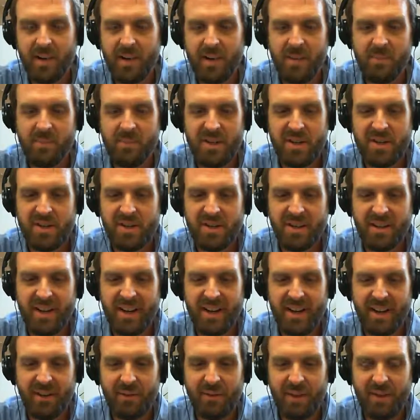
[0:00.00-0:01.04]
mentioned that
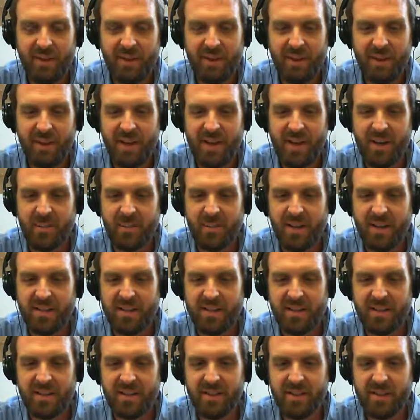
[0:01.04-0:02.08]
I read the comments
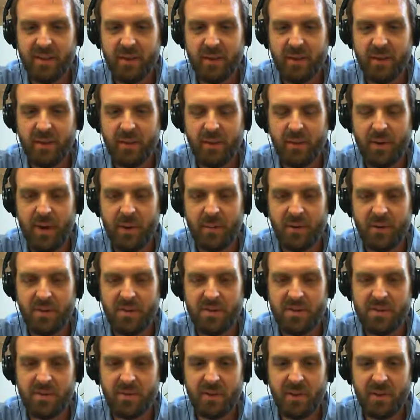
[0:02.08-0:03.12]
on the Dorothy
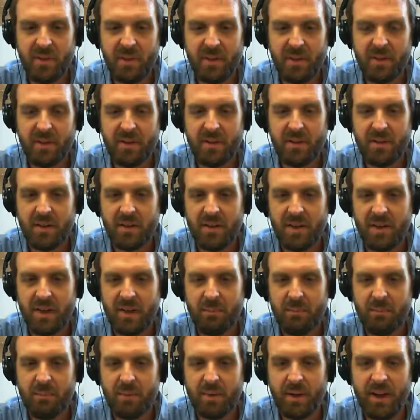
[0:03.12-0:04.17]
Roberts video,
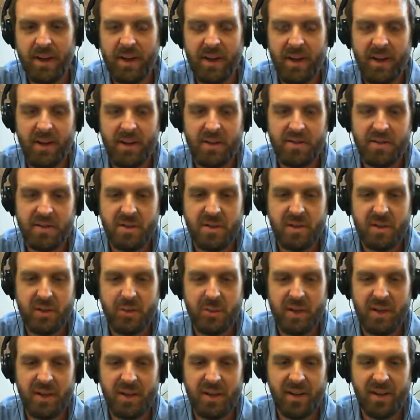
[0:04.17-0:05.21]
but I also
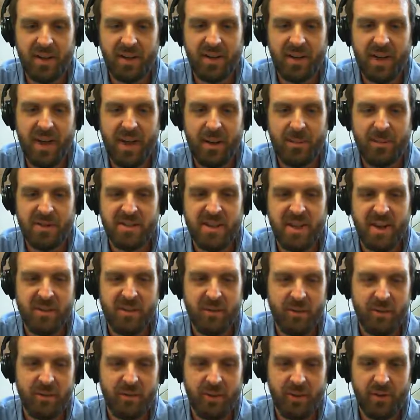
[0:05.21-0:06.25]
read Amazon
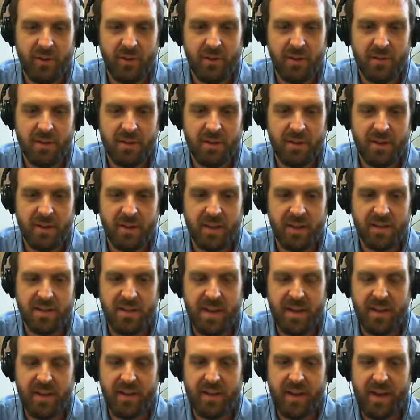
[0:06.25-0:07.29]
reviews and things
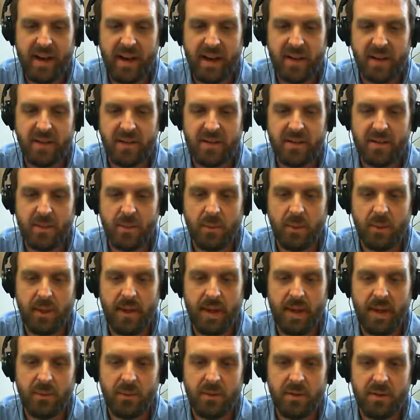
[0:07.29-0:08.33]
like that. And so when
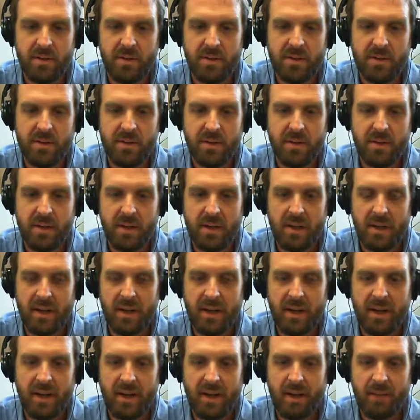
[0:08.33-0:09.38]
I was
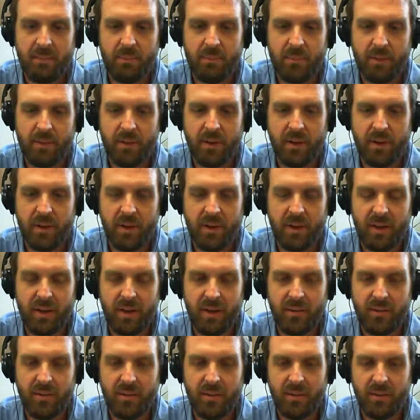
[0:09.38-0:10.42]
looking
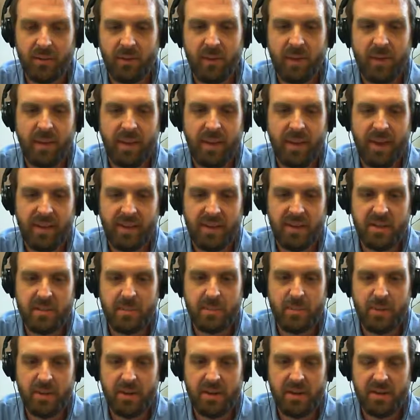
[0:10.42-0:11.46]
at this
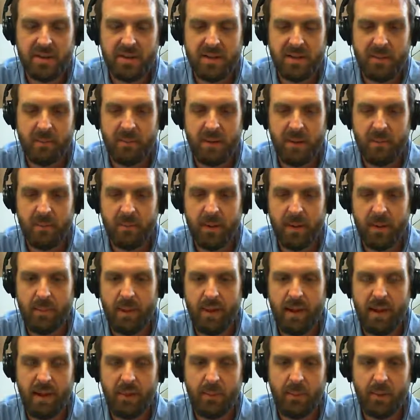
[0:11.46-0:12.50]
book as something maybe
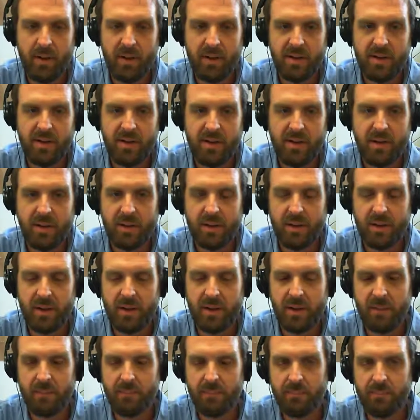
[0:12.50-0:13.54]
I'd want
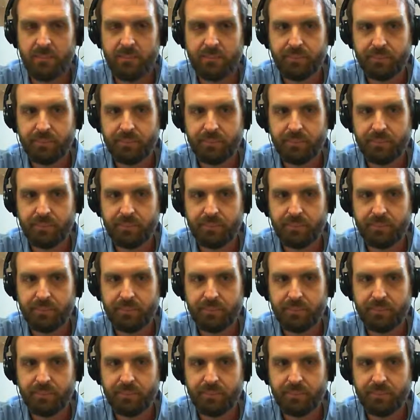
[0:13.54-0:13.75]
to